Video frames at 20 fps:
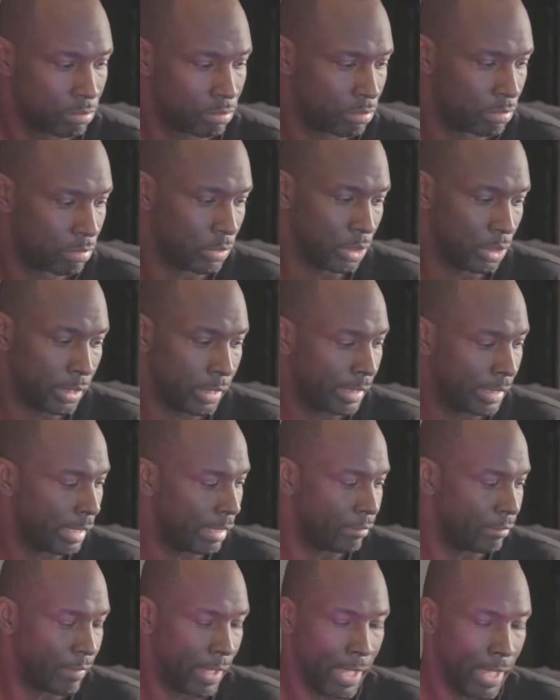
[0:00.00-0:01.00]
look at
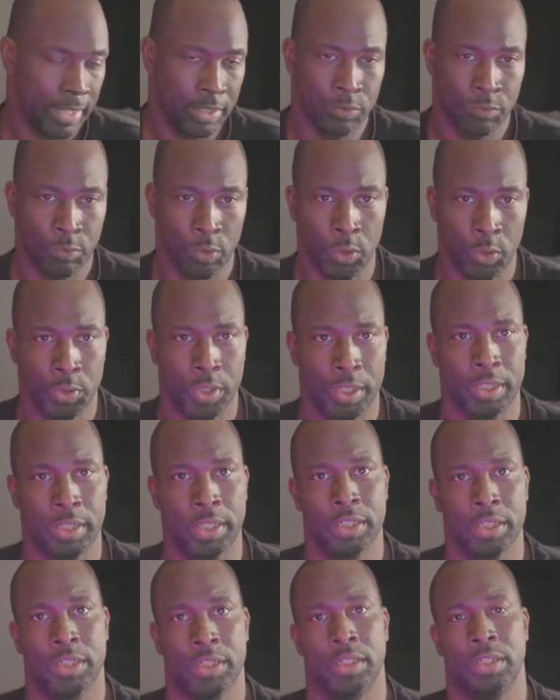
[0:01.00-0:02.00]
advanced road
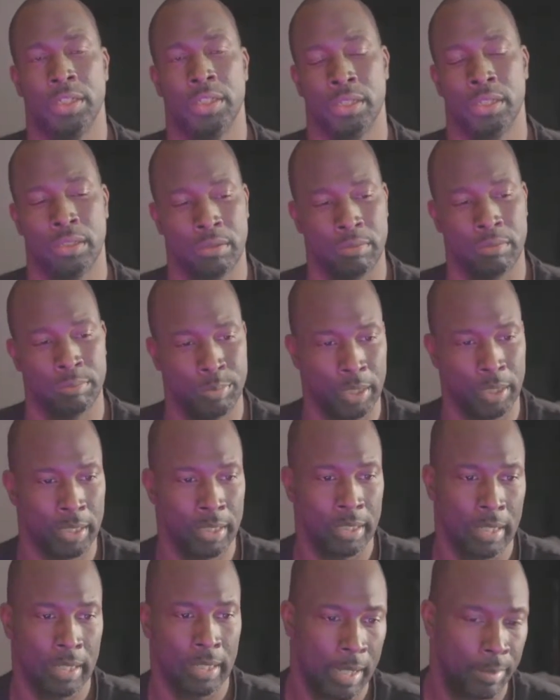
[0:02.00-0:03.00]
conditions and
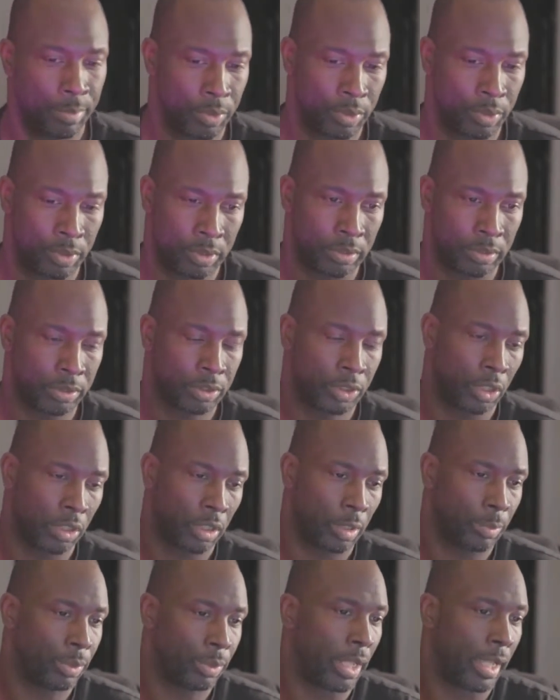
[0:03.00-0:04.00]
be able to start
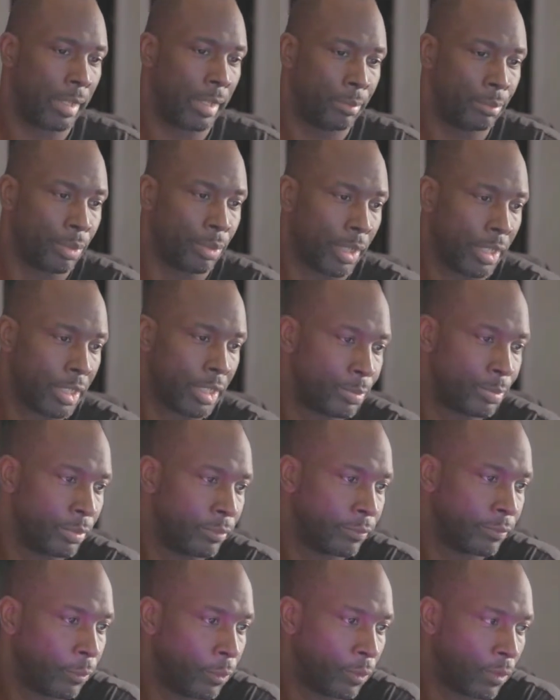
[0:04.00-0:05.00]
applying brakes
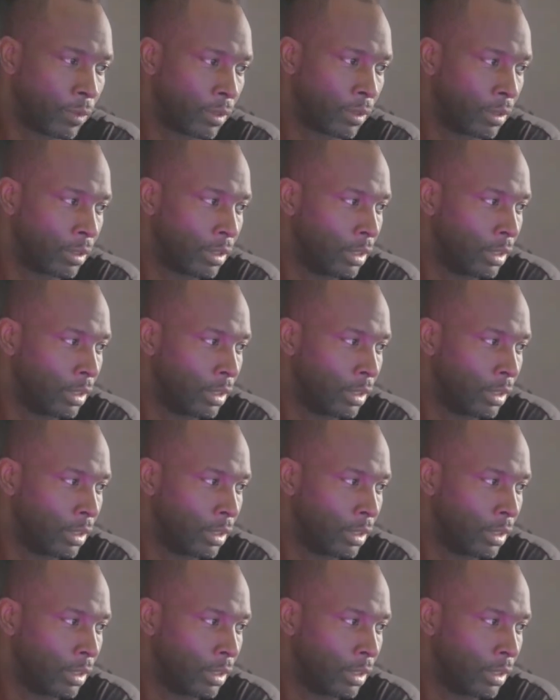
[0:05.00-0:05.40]
before